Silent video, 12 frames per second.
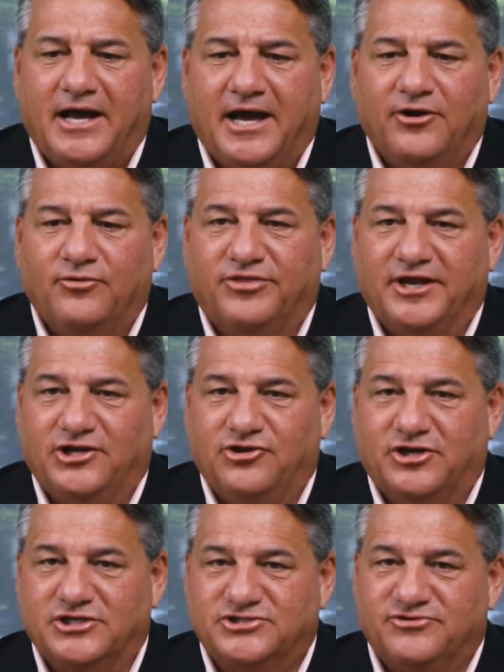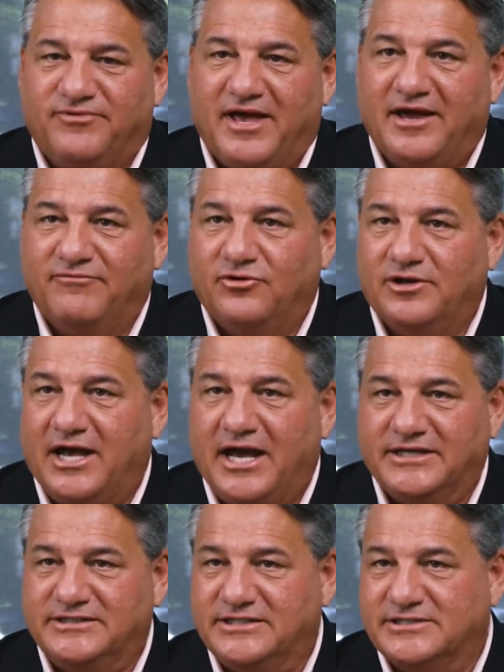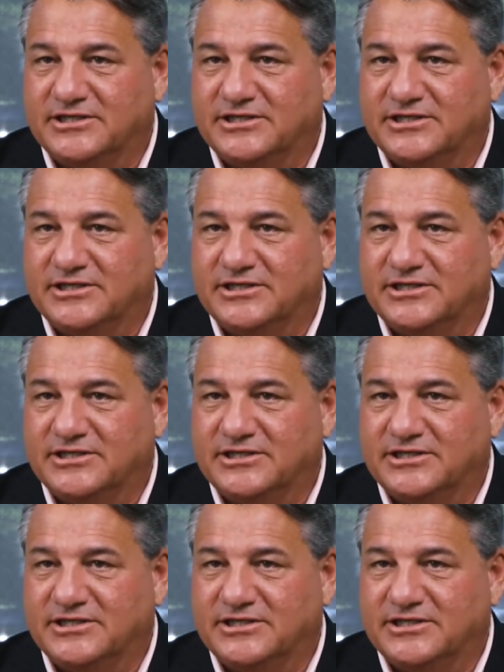I don't think you can survive on IT